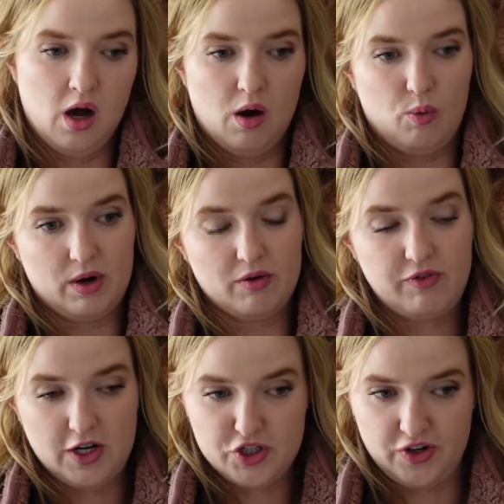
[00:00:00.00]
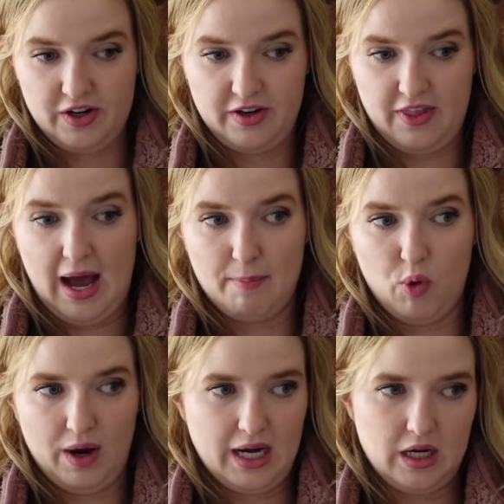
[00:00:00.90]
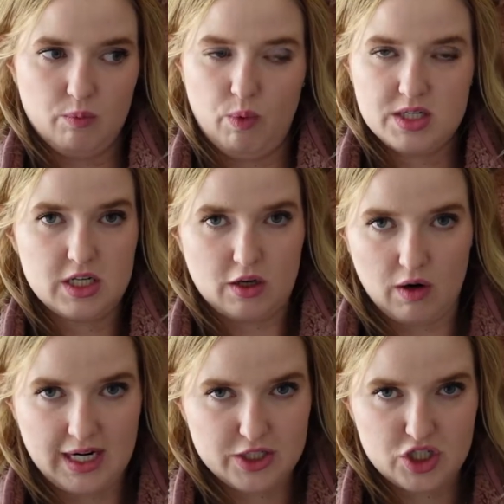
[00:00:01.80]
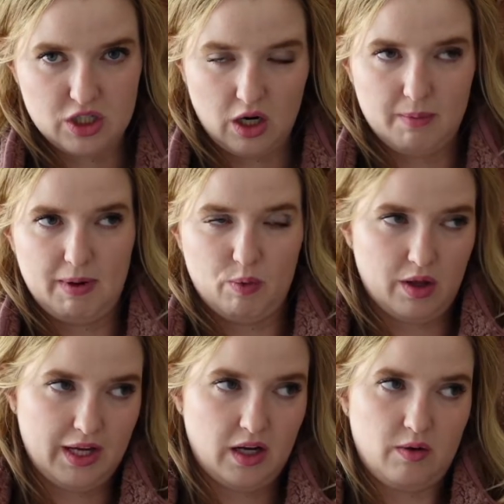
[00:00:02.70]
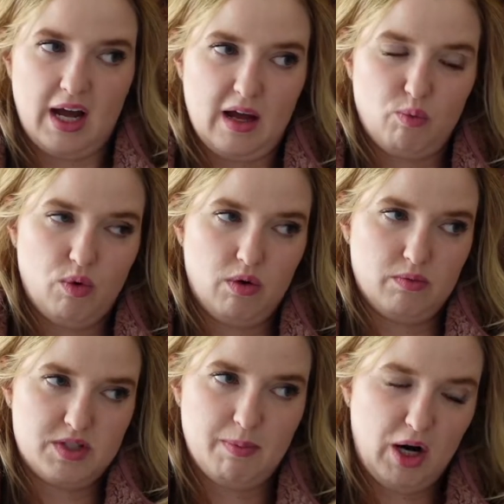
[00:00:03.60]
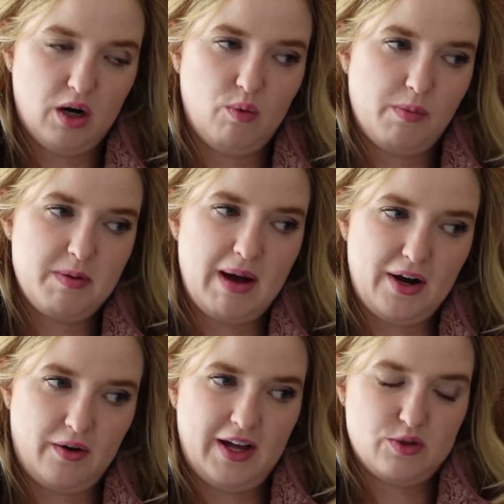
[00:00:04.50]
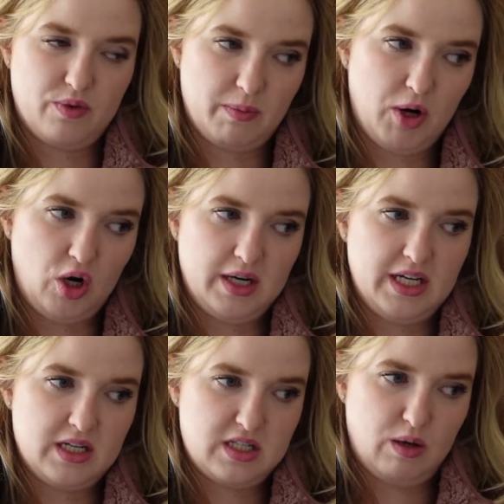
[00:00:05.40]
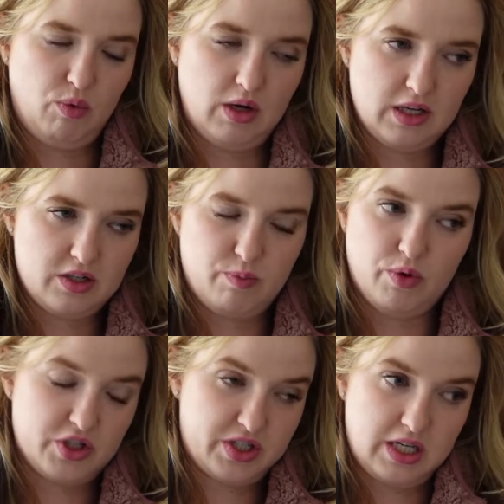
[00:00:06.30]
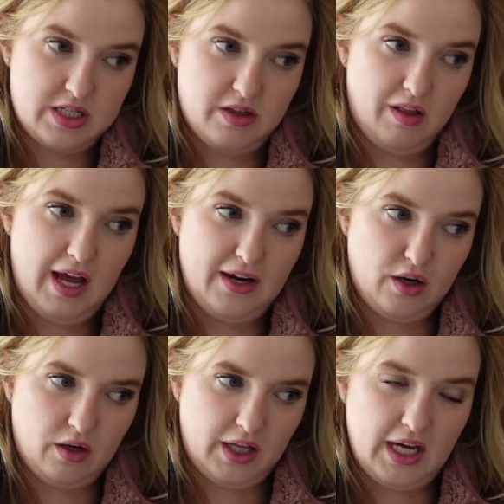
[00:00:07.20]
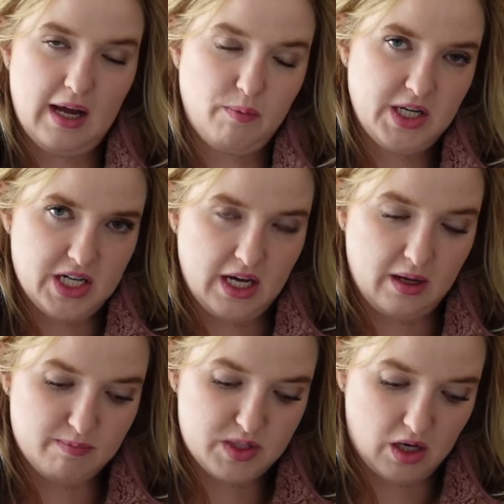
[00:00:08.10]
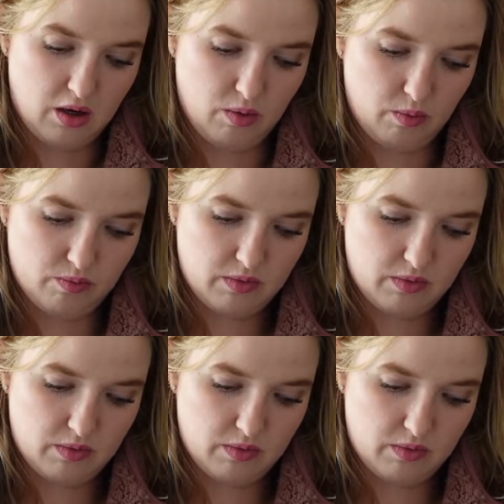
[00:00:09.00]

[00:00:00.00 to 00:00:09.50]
we were frustrated at that point. Wasn't a great start, but we're like, okay, well, tomorrow will be better. That's when the party is, and we'll just get to the line early. And we did. So